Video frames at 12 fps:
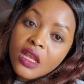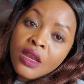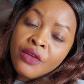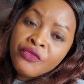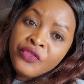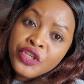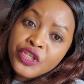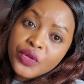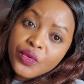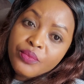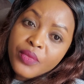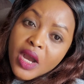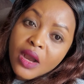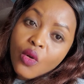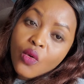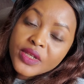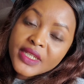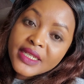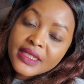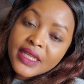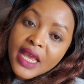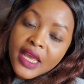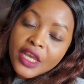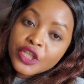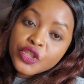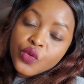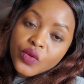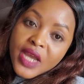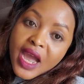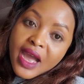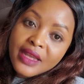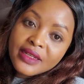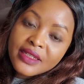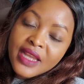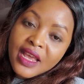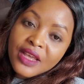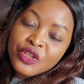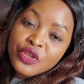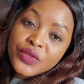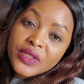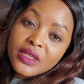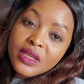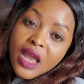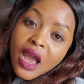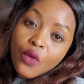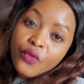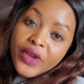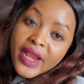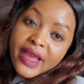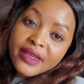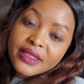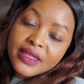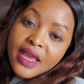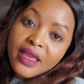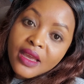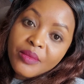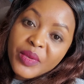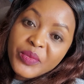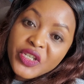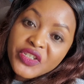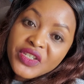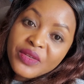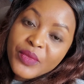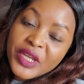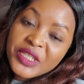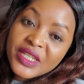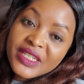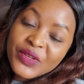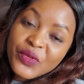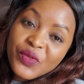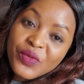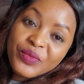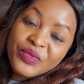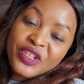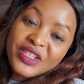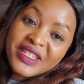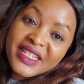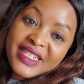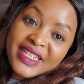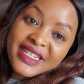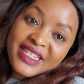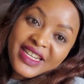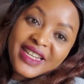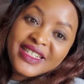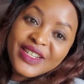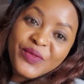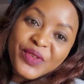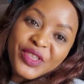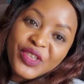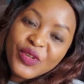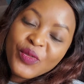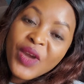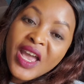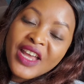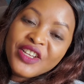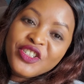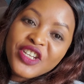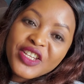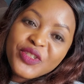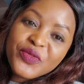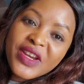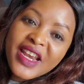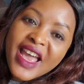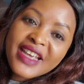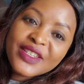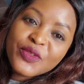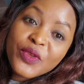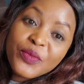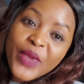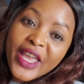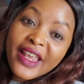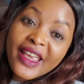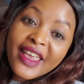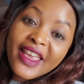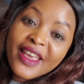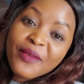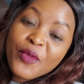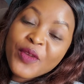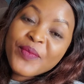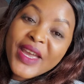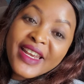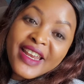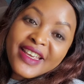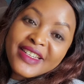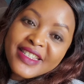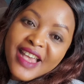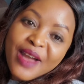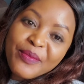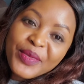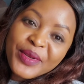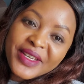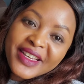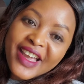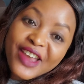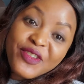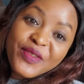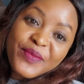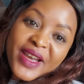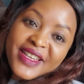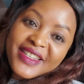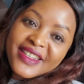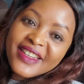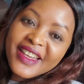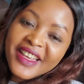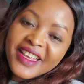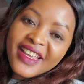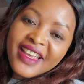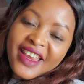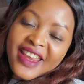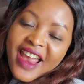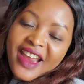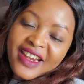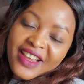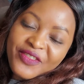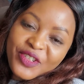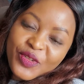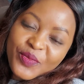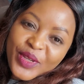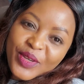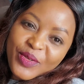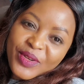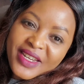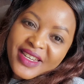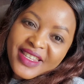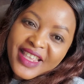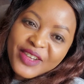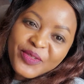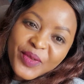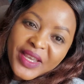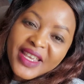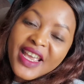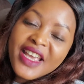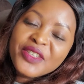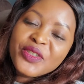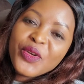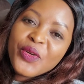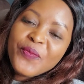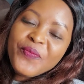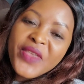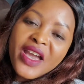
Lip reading: video content, it's not hard. You see how relaxed I am. I'm just in my sitting room, just seated chatting with you, just relaxed with my legs up. Can you imagine? Yeah, life should be good that way. So